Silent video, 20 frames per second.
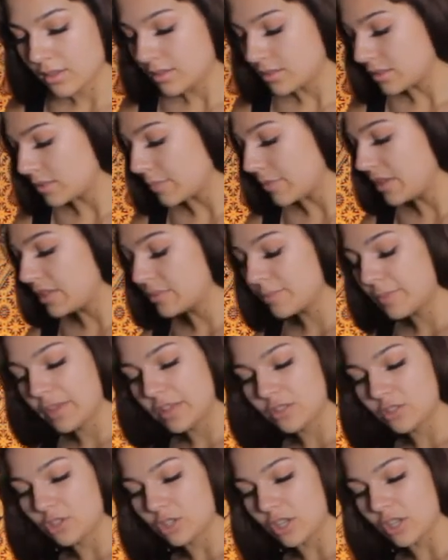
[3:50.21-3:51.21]
Somebody's
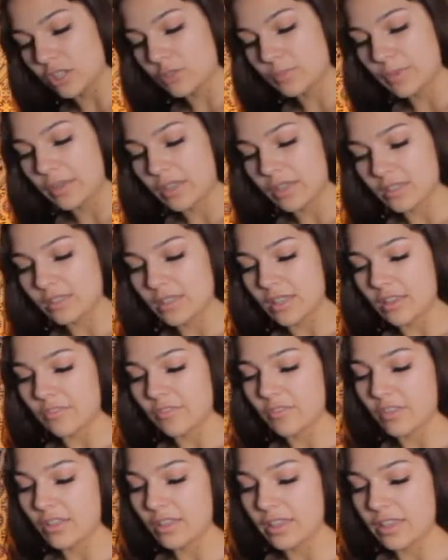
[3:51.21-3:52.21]
being judged because they
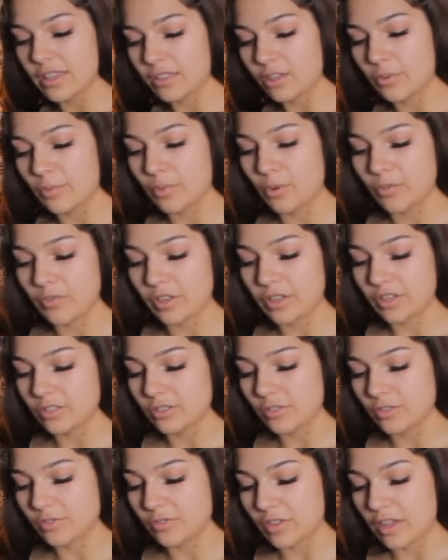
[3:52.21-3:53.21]
feel like they're moving
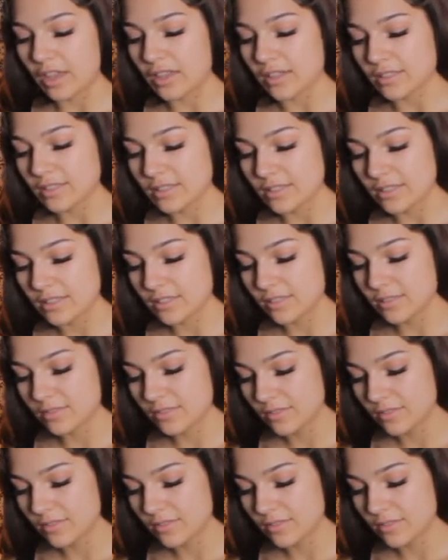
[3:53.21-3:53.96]
too fast